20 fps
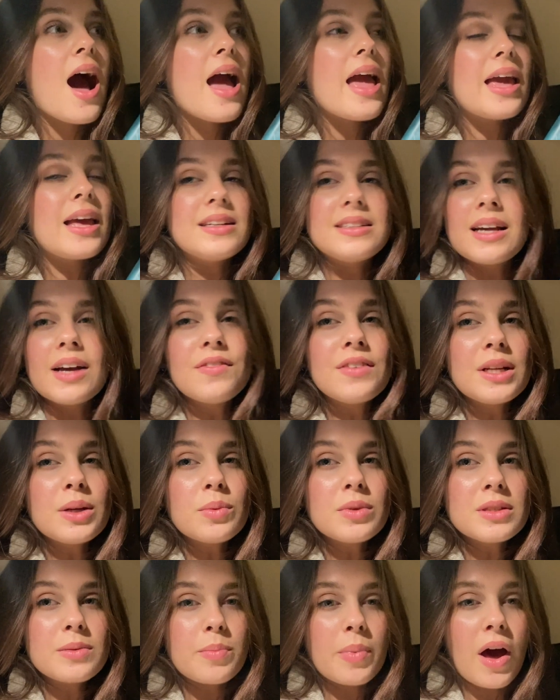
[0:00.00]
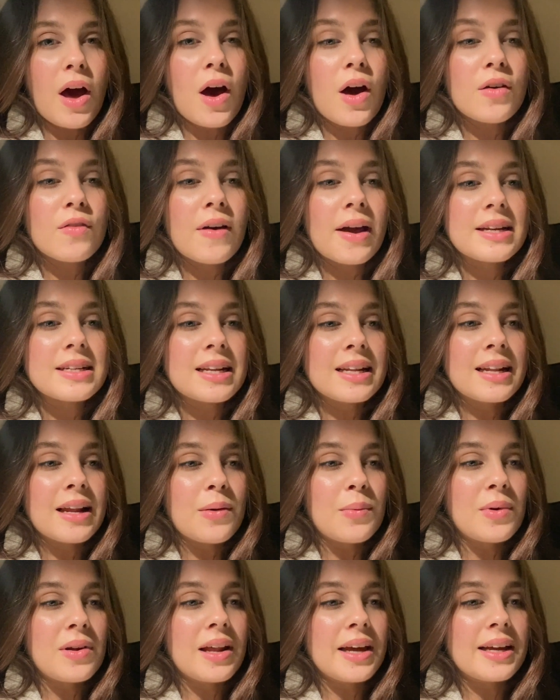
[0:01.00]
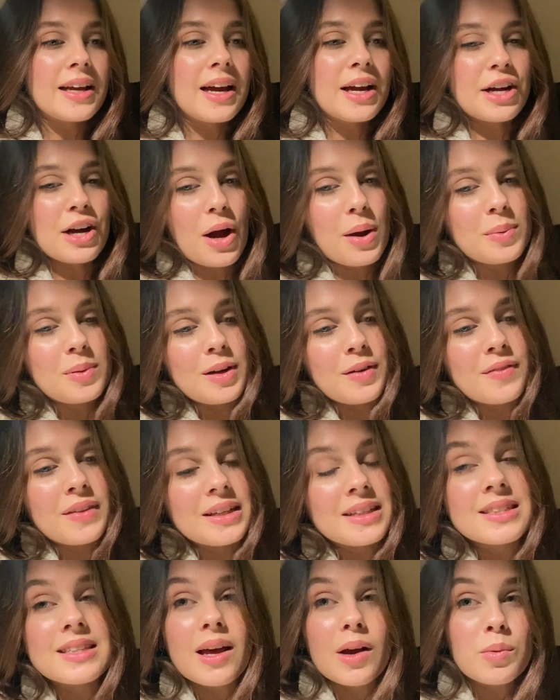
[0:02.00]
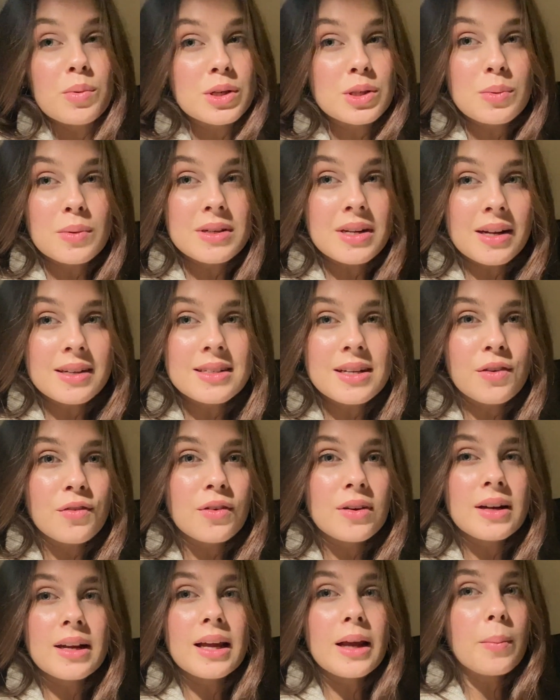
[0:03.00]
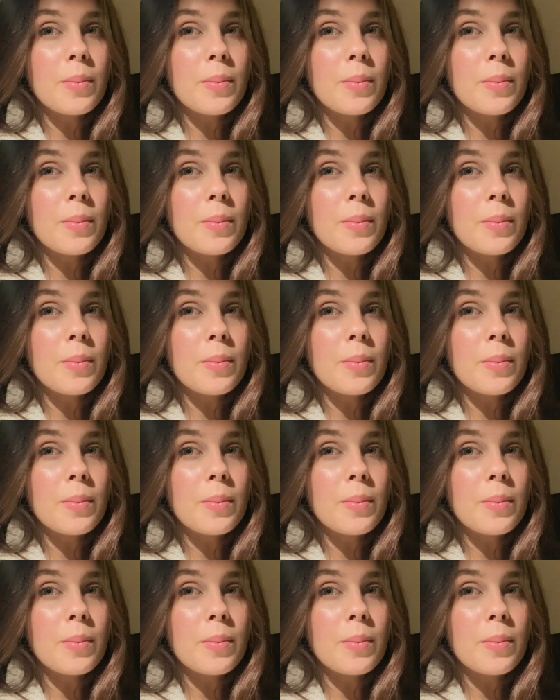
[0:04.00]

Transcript: it definitely wasn't perfect and there were like a couple of things that I wish were done differently.